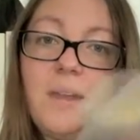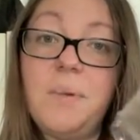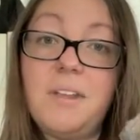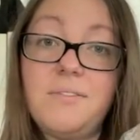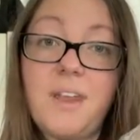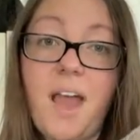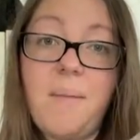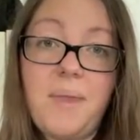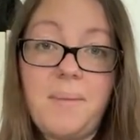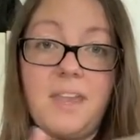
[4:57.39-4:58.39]
But if not,
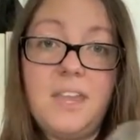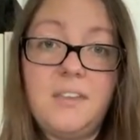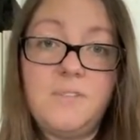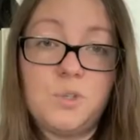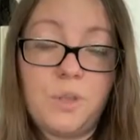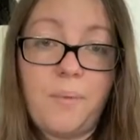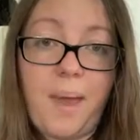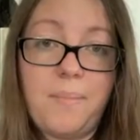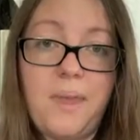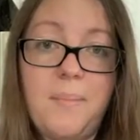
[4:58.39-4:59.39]
maybe individually
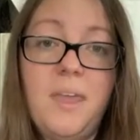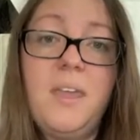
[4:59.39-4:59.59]
wrap them,